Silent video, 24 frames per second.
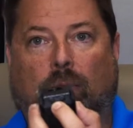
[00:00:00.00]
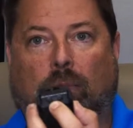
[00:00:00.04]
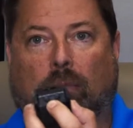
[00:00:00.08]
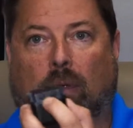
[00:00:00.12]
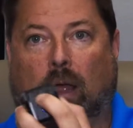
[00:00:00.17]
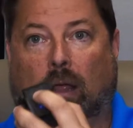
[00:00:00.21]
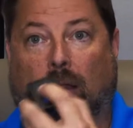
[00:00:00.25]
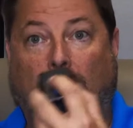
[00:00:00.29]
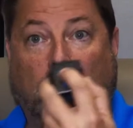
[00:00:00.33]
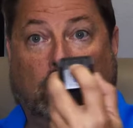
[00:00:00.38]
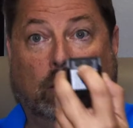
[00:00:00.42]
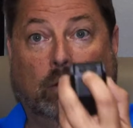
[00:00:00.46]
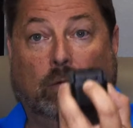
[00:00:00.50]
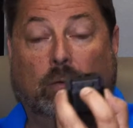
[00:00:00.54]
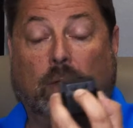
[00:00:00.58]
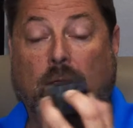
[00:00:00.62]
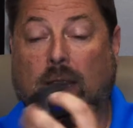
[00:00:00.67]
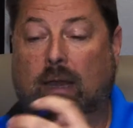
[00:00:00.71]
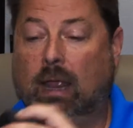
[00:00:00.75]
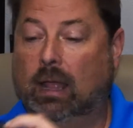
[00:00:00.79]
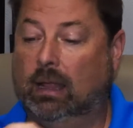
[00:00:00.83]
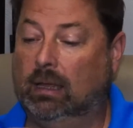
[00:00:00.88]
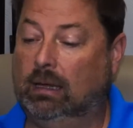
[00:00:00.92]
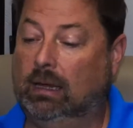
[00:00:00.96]
a little
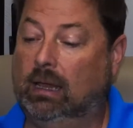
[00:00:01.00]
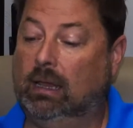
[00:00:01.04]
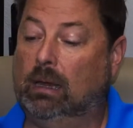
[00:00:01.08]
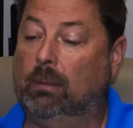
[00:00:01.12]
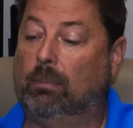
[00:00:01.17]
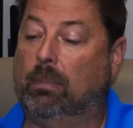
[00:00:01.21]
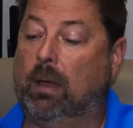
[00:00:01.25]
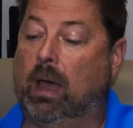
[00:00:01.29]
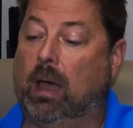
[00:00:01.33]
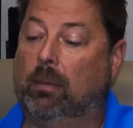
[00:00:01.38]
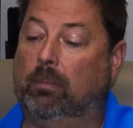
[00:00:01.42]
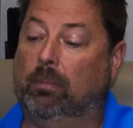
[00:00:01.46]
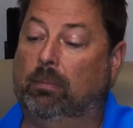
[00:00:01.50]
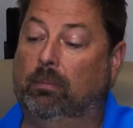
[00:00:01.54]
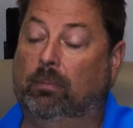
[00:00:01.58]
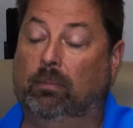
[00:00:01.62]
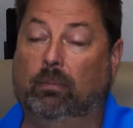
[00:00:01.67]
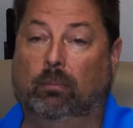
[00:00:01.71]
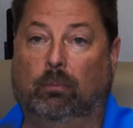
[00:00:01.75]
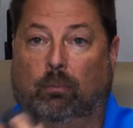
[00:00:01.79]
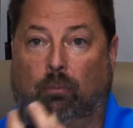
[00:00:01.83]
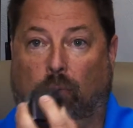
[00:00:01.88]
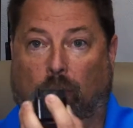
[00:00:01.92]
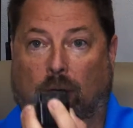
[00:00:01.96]
green LED to pop
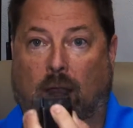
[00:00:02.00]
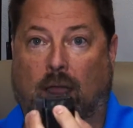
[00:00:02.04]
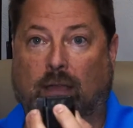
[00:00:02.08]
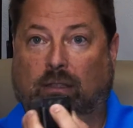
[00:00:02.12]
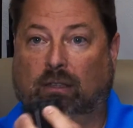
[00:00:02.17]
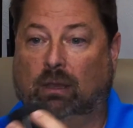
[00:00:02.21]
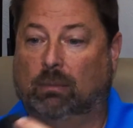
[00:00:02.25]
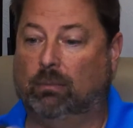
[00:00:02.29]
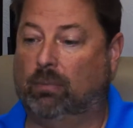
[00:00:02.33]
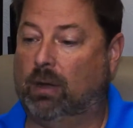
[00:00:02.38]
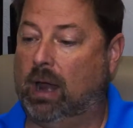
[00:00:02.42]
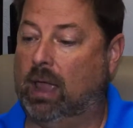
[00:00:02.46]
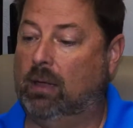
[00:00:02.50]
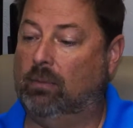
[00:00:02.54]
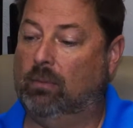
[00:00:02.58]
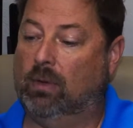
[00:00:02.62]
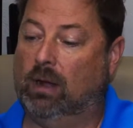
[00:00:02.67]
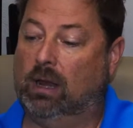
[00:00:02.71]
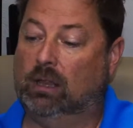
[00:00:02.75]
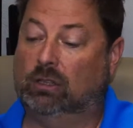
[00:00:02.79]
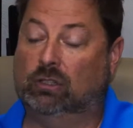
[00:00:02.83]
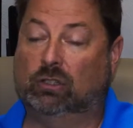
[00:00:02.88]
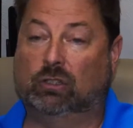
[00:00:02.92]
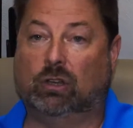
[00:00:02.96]
nice and bright
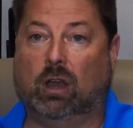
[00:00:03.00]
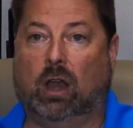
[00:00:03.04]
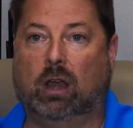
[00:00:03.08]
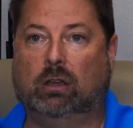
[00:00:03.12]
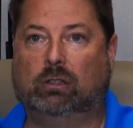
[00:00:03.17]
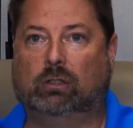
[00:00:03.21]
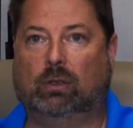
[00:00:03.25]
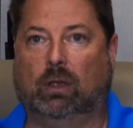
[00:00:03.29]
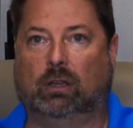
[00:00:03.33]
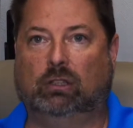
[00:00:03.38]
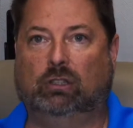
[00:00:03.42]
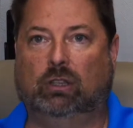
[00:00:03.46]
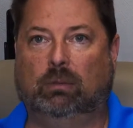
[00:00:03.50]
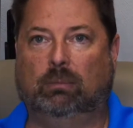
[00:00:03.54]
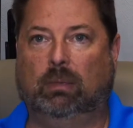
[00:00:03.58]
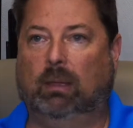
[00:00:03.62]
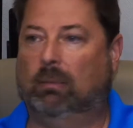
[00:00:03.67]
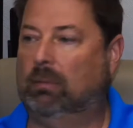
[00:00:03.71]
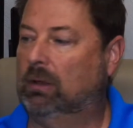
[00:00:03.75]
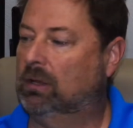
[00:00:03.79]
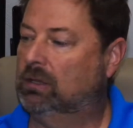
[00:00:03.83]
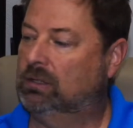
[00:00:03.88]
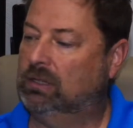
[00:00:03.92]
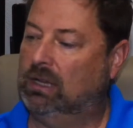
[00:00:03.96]
when it's charged, so I should be
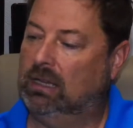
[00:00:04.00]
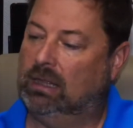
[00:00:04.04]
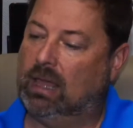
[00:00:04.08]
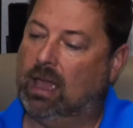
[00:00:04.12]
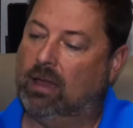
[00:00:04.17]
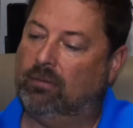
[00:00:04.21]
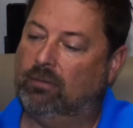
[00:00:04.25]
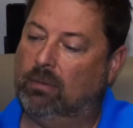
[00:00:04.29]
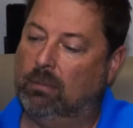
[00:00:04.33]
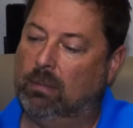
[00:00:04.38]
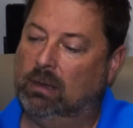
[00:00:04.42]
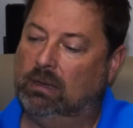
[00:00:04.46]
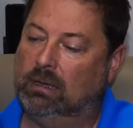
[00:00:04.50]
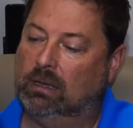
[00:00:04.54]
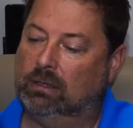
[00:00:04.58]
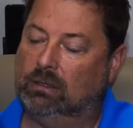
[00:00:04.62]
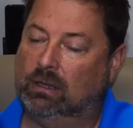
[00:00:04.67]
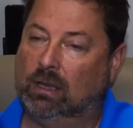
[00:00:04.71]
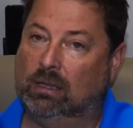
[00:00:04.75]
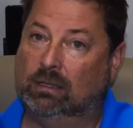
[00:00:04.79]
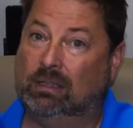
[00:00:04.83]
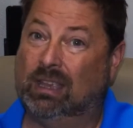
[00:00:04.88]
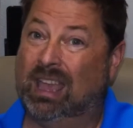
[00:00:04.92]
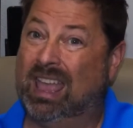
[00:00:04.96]
able to see that from a
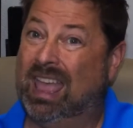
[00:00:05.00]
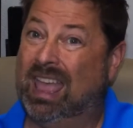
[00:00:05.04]
distance.